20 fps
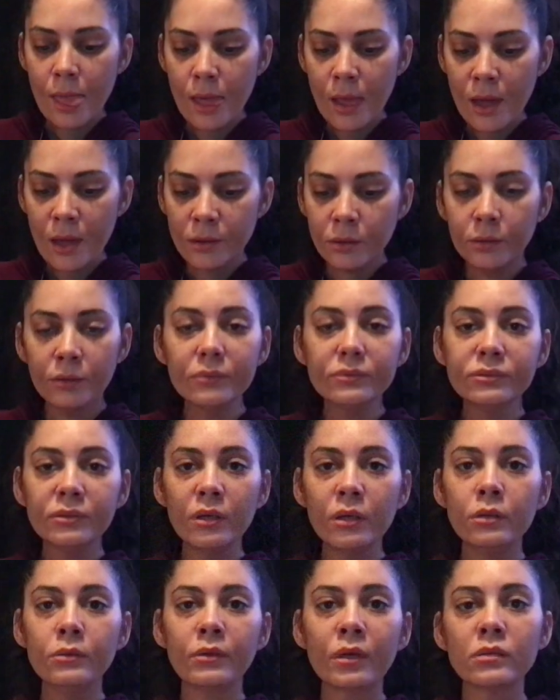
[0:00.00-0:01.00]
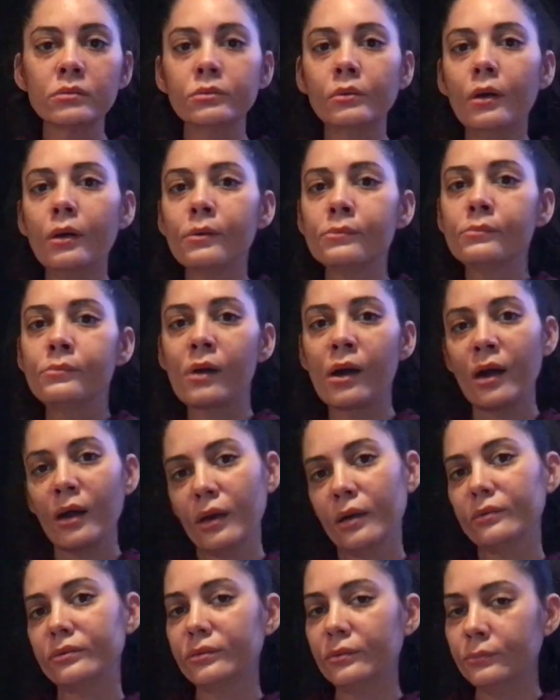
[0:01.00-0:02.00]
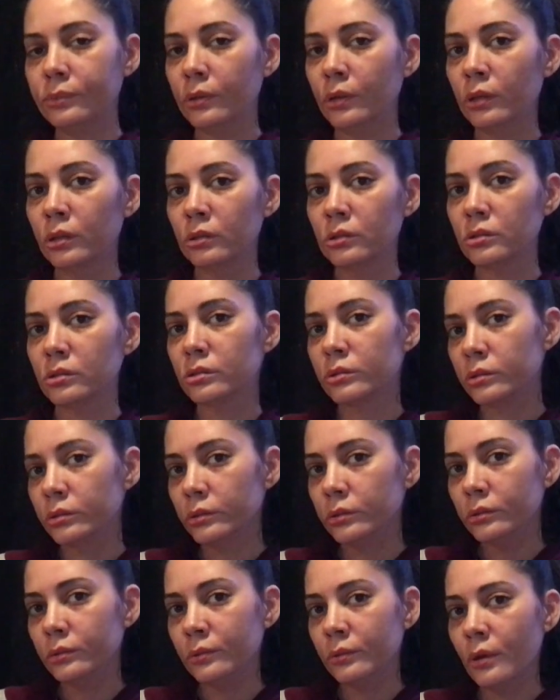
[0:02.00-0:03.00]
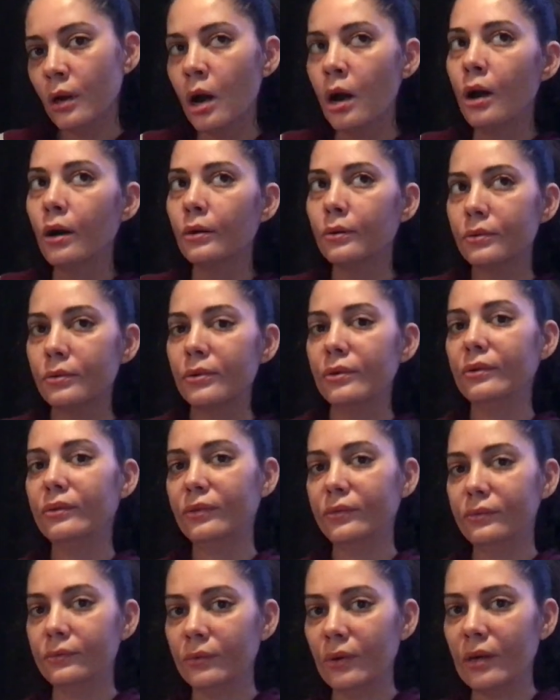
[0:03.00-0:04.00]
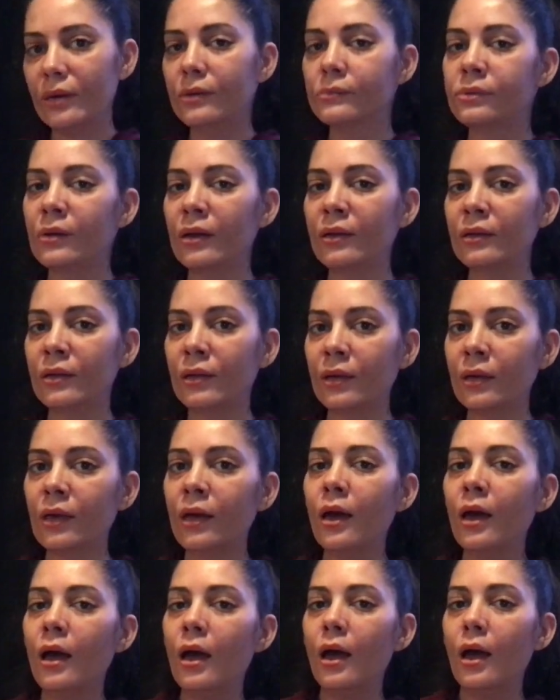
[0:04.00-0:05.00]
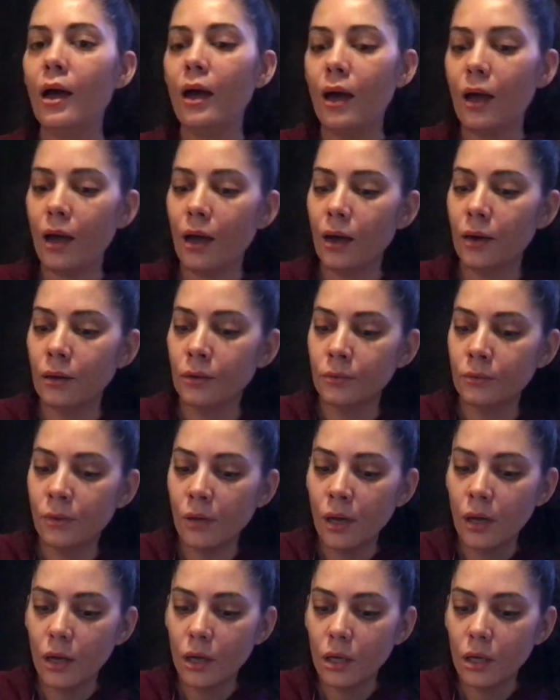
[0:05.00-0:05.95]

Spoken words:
And hopefully you guys will come back for part 2 or 3, depending how